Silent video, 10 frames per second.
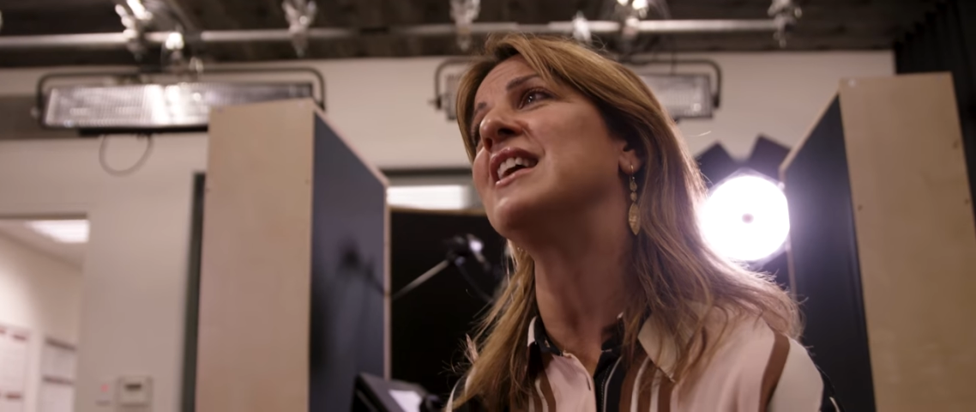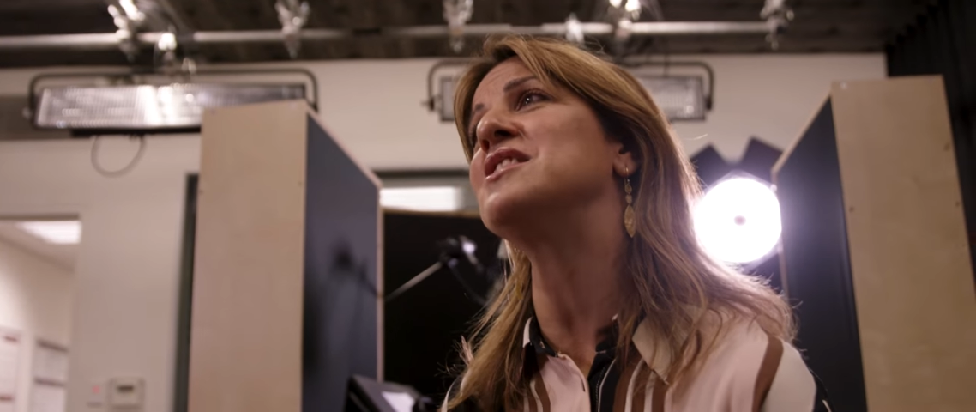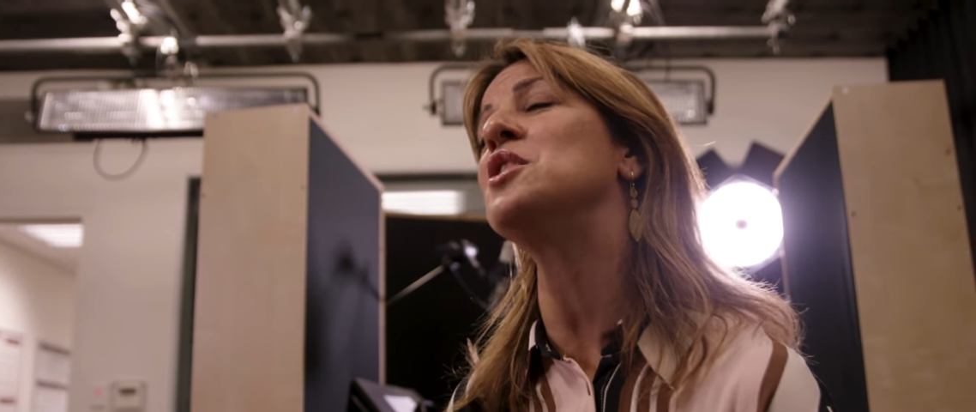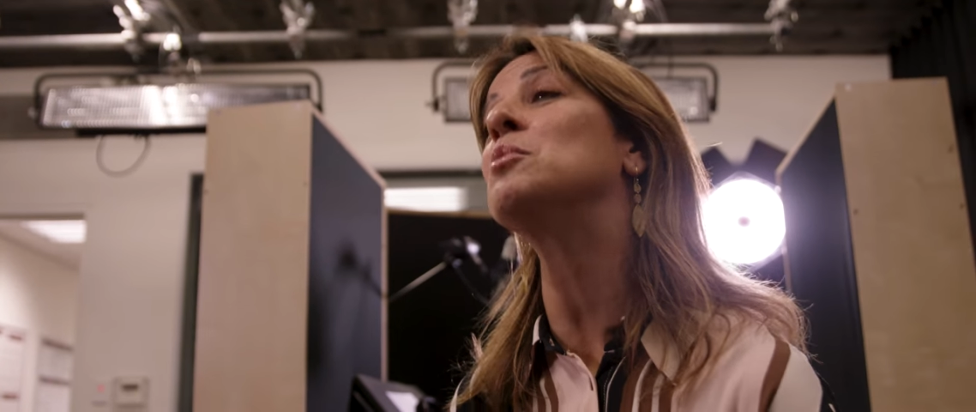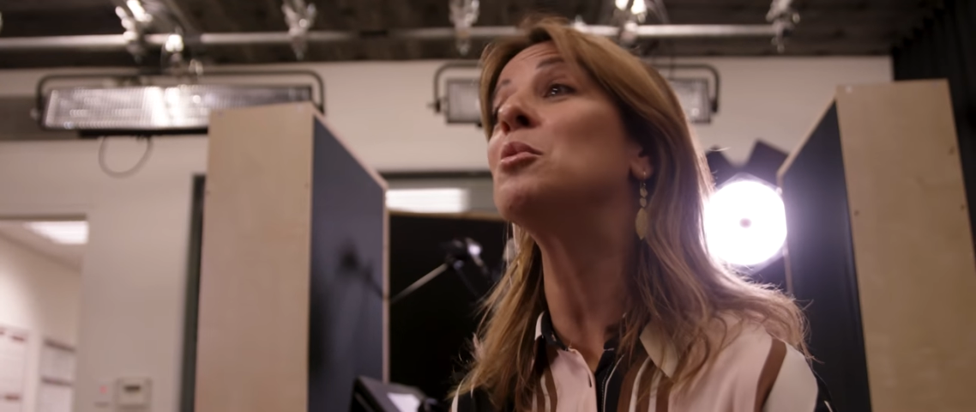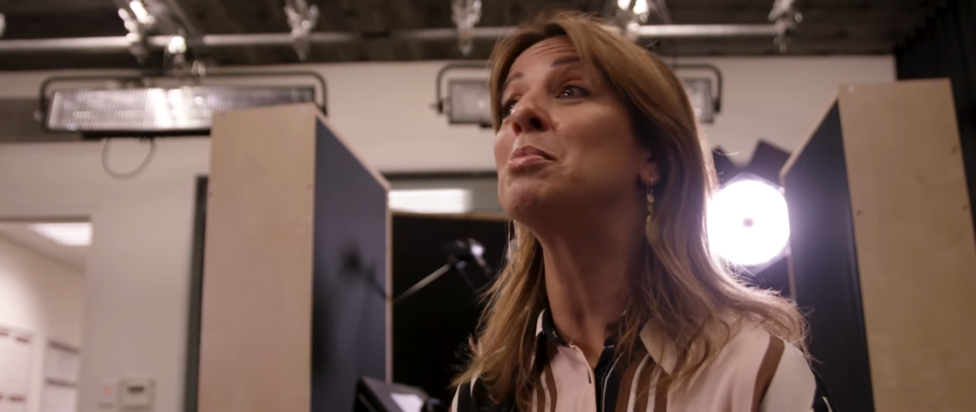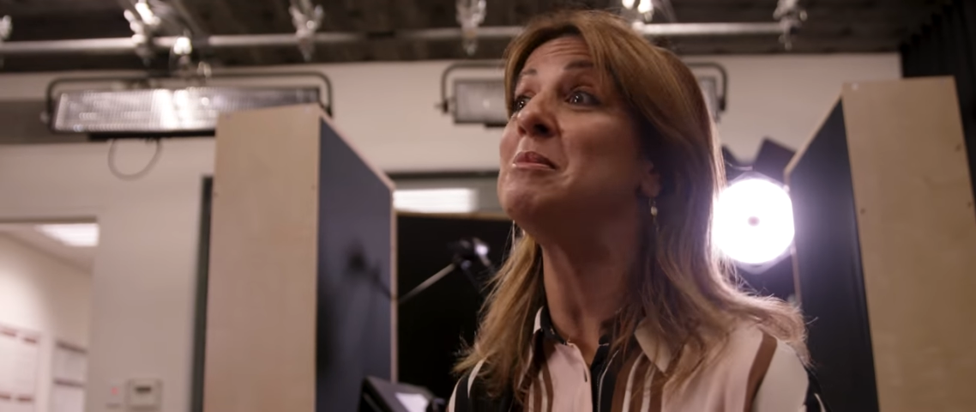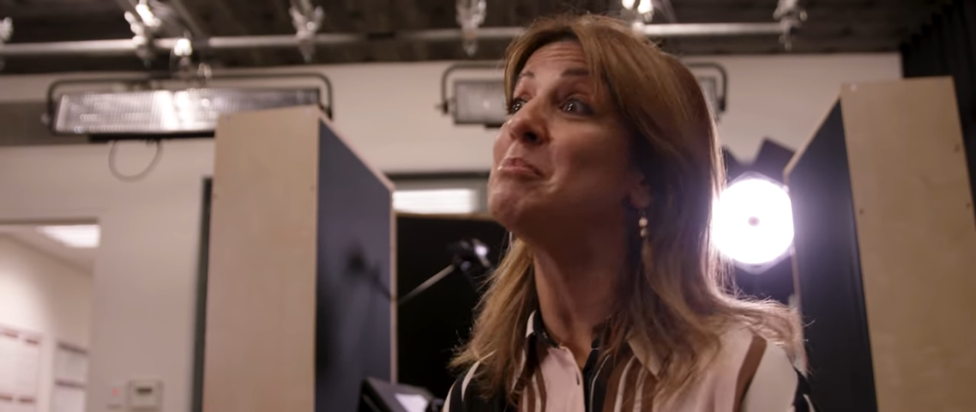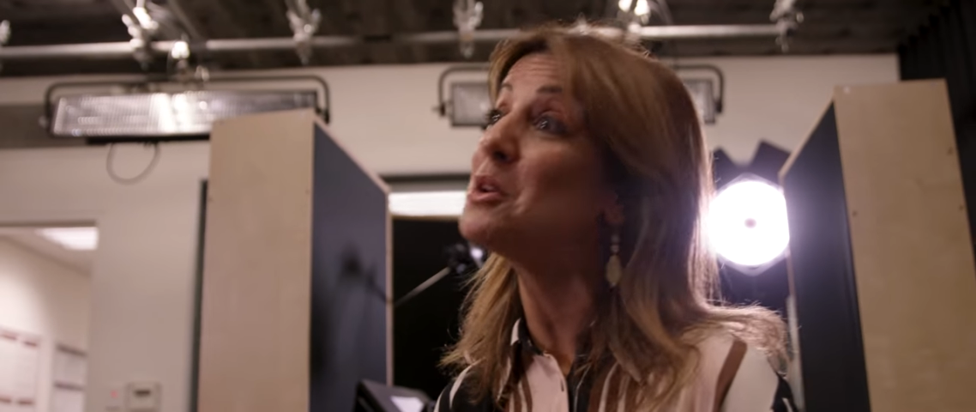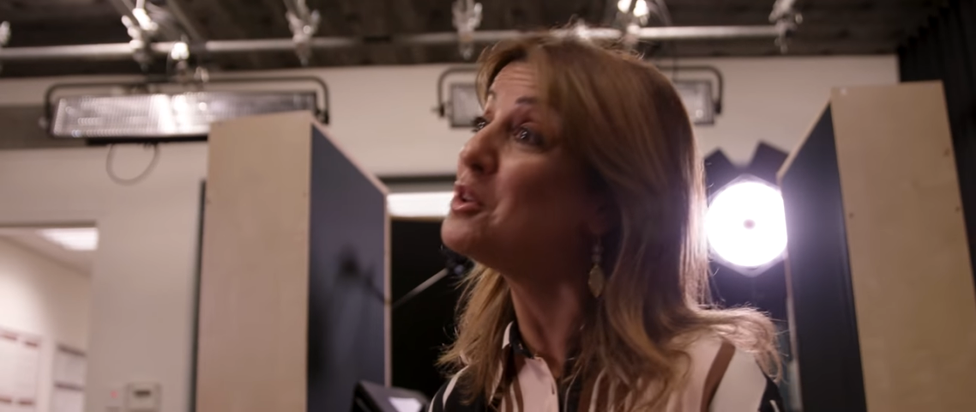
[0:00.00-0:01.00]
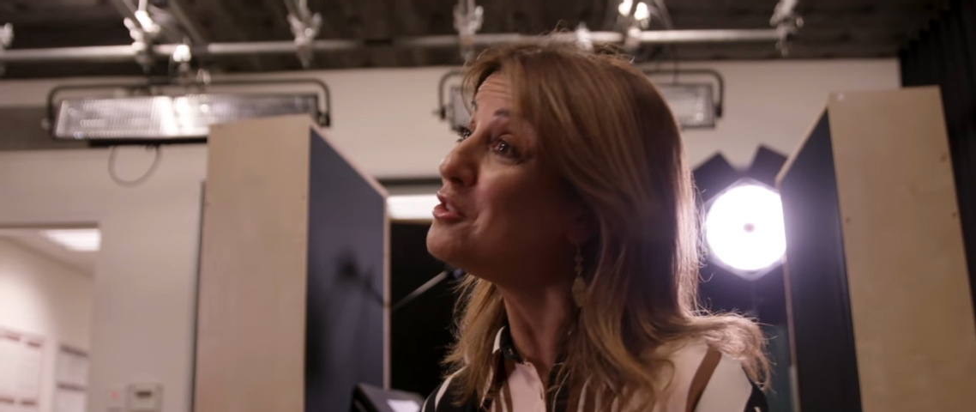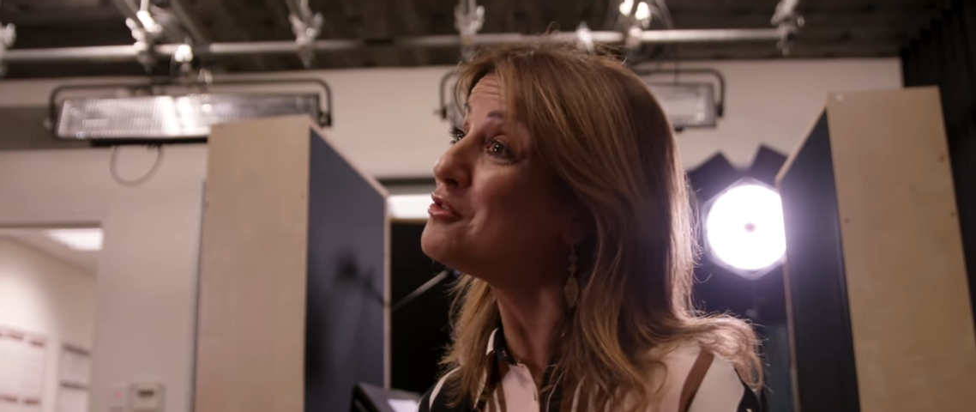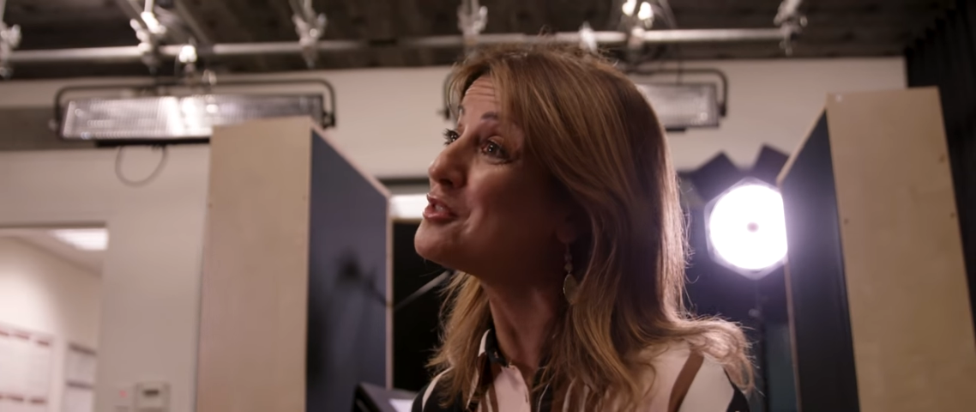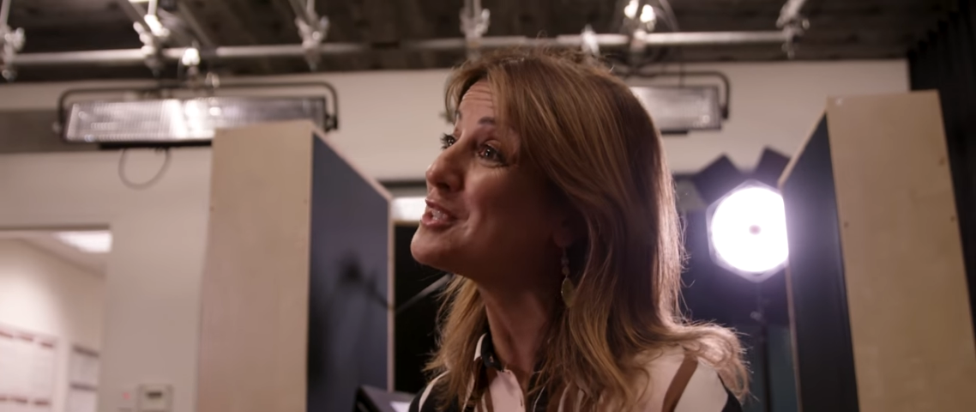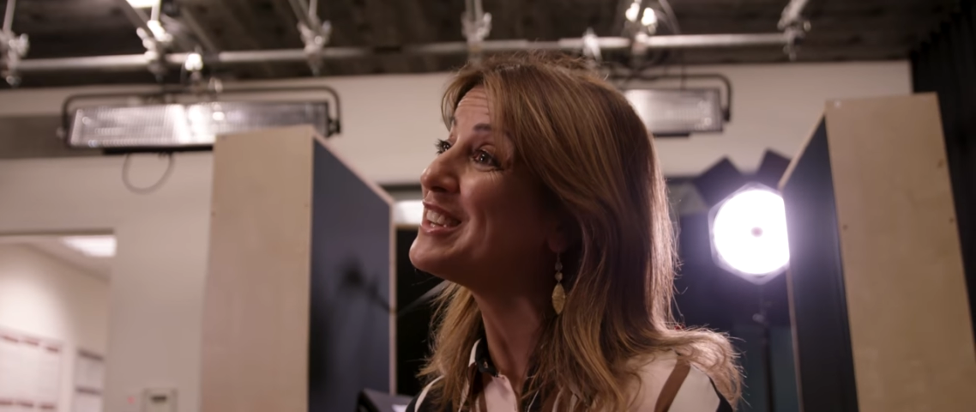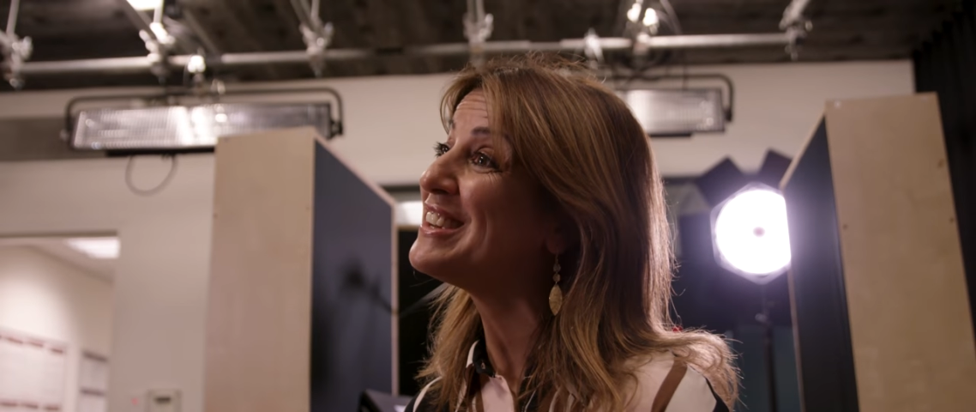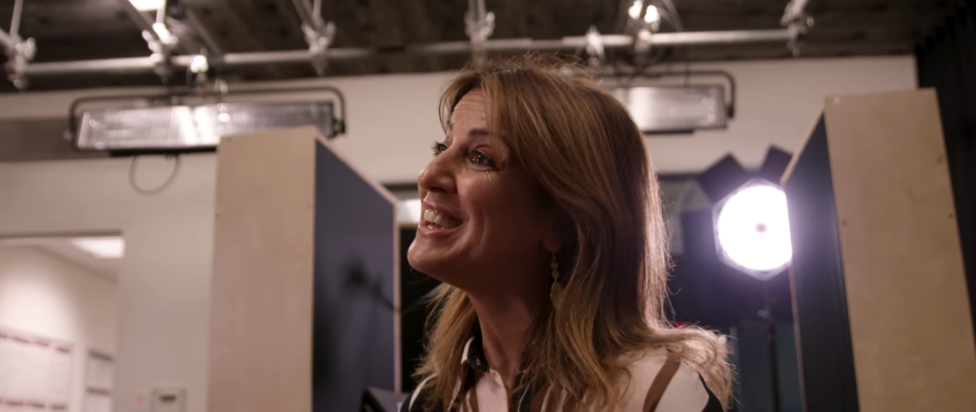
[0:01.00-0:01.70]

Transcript: and you will be moved,